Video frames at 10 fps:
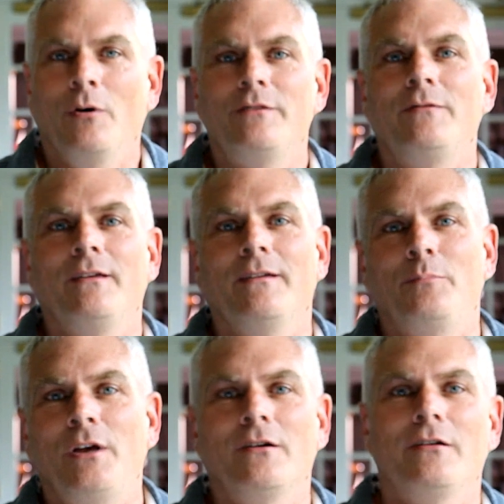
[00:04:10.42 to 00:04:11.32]
But we
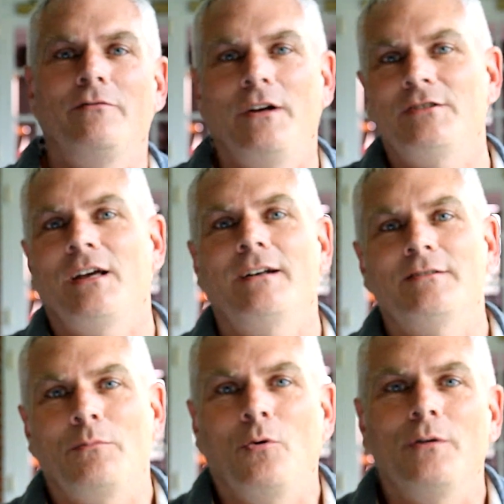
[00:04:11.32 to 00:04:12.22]
want Peter to finish
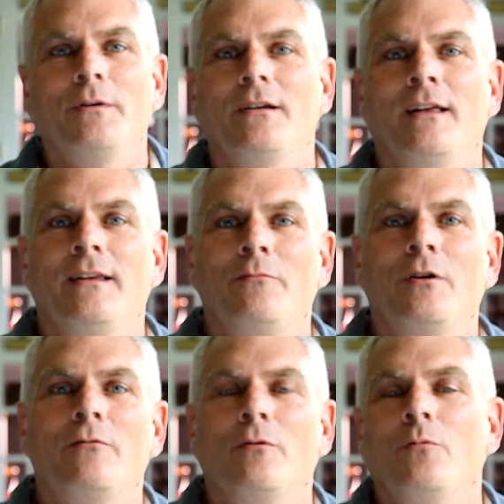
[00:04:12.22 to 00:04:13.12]
out his appointment,
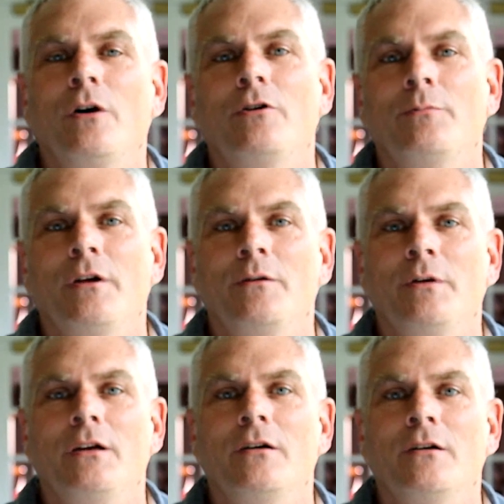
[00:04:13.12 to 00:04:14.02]
and then we will welcome
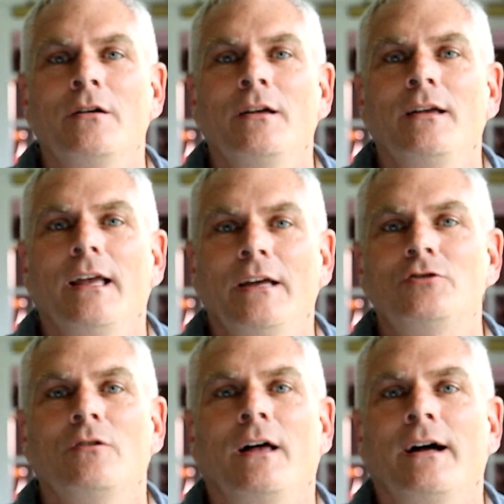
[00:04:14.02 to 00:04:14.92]
him here
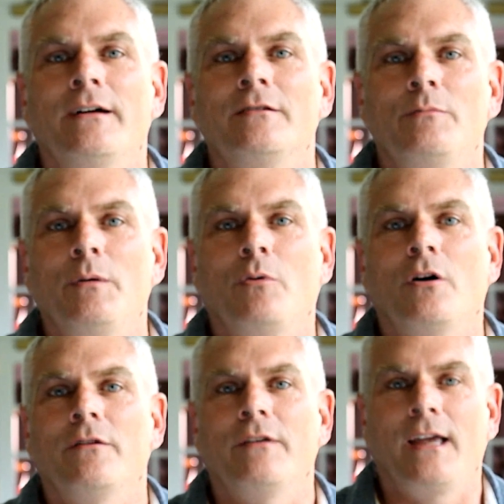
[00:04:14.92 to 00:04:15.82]
in July to
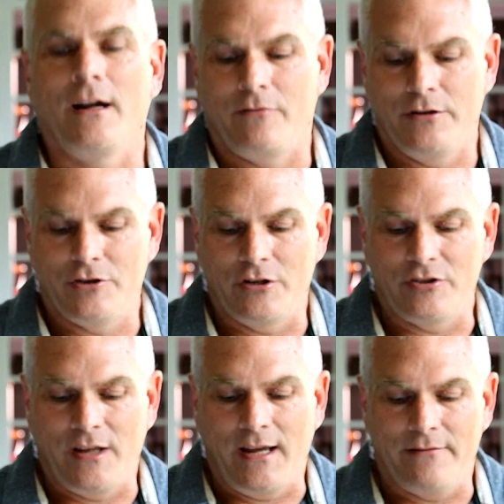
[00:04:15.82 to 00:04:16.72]
be part of the Calvary
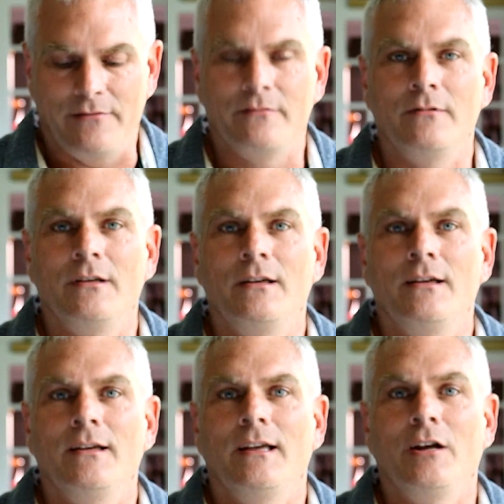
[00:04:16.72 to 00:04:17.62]
Church staff.
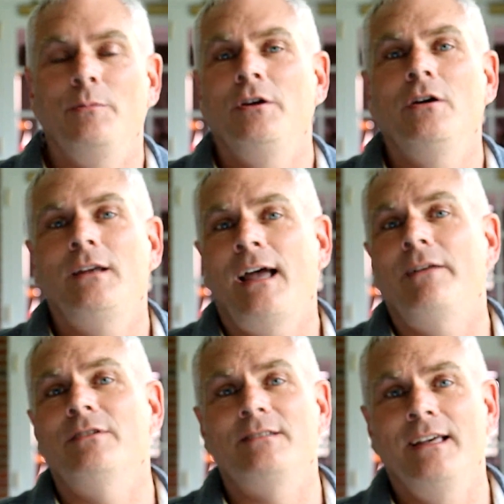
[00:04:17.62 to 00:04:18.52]
It'll be
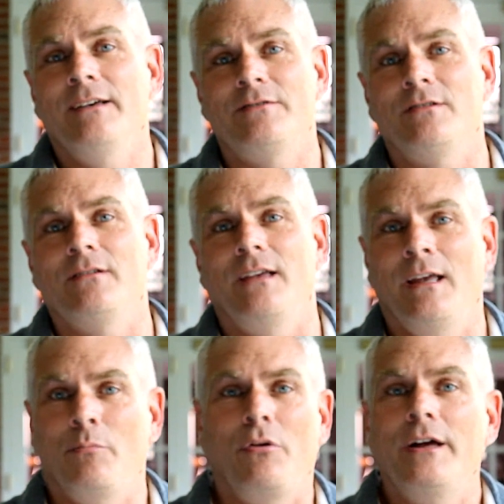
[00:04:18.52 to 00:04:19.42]
good to have his
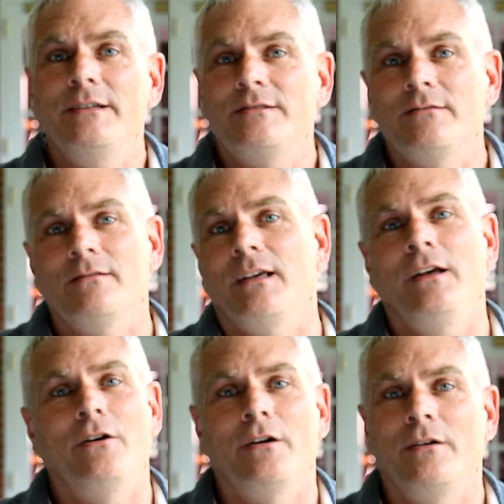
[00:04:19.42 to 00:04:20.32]
gifts in
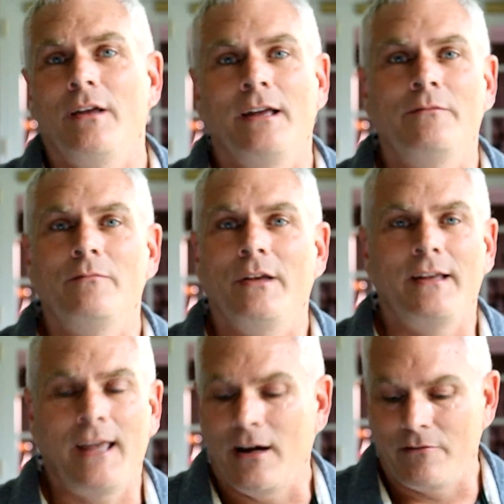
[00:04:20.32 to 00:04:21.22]
place here
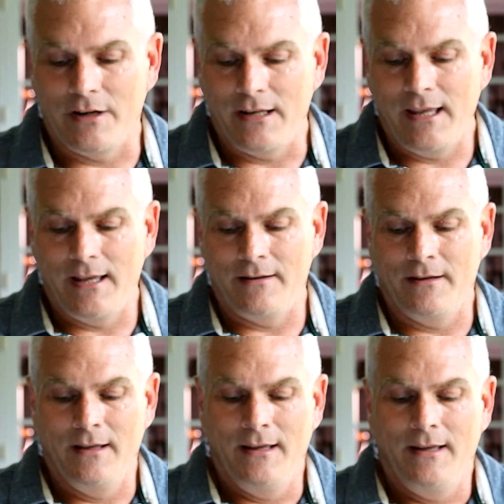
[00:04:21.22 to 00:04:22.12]
in Calvary
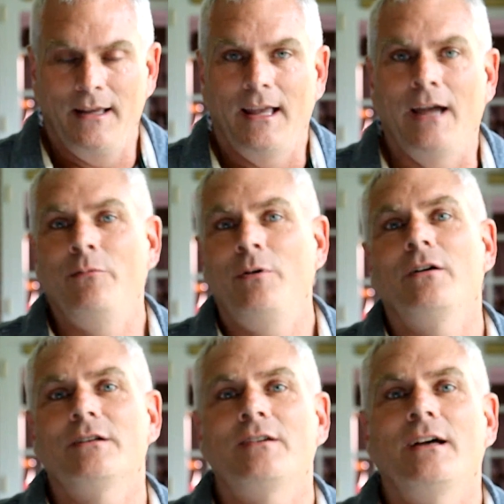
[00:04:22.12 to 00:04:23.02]
again,
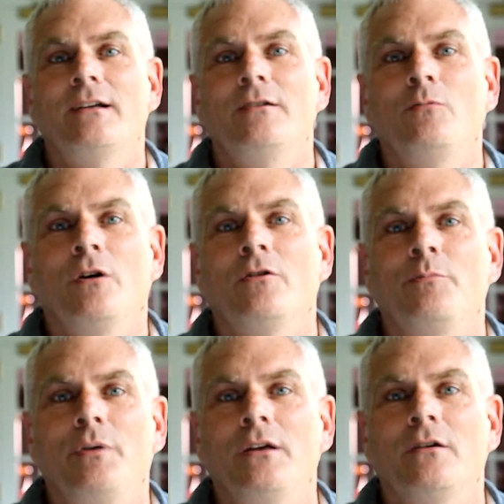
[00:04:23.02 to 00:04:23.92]
and we are excited to
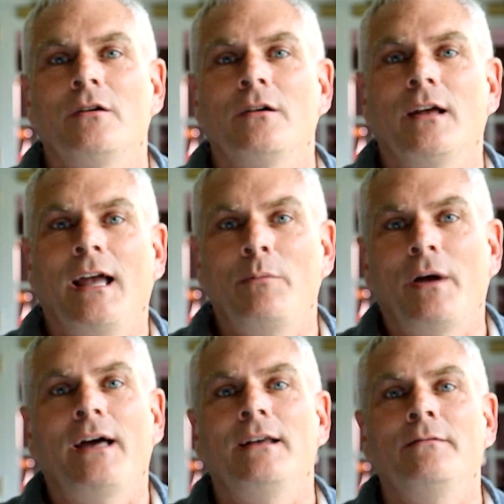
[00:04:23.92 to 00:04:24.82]
welcome Peter
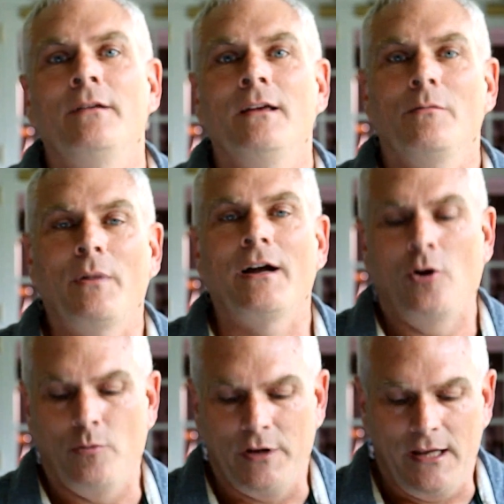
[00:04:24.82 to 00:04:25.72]
and Patty
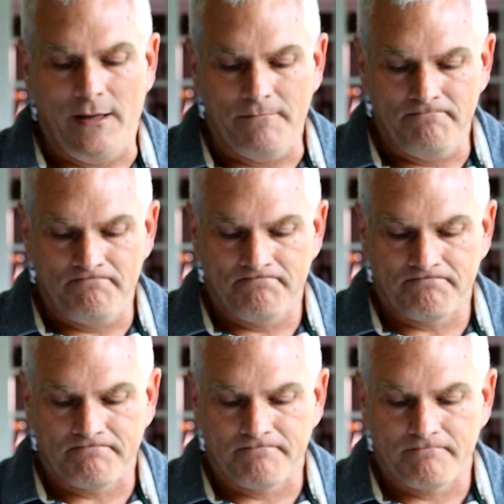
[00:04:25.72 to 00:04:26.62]
back home again.
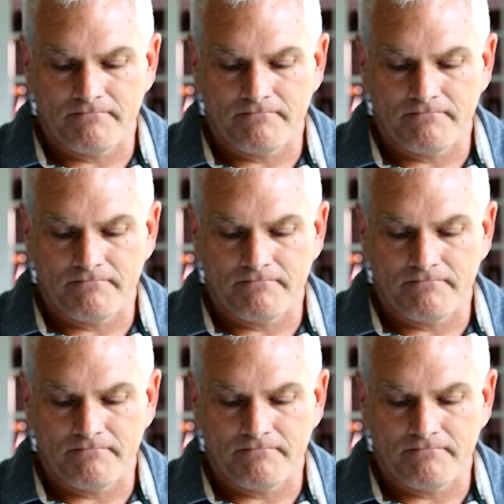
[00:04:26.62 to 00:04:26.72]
